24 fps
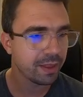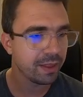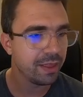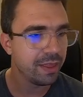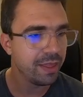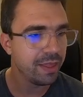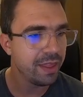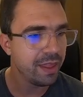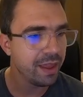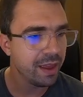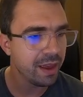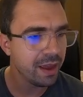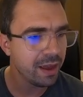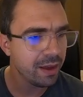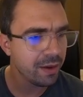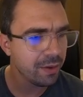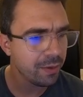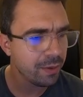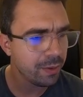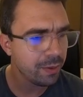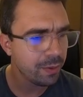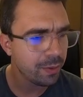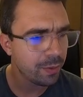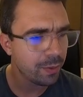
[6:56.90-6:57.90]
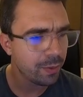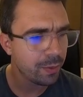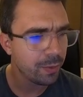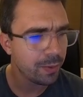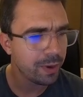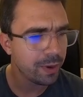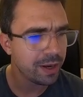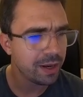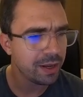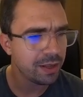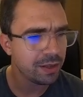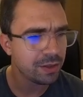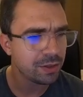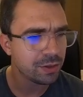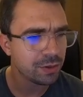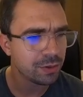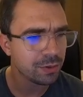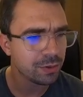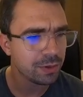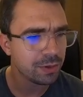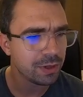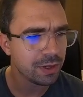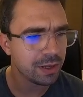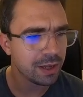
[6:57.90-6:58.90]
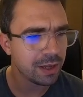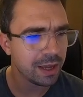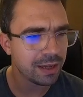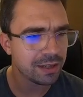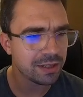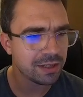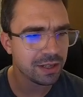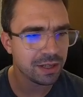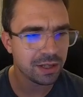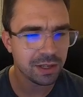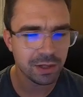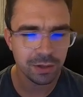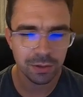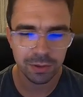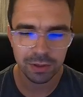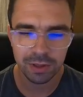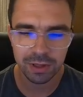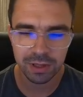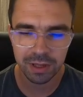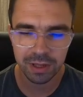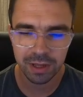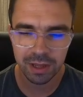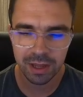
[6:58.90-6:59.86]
Now we need to execute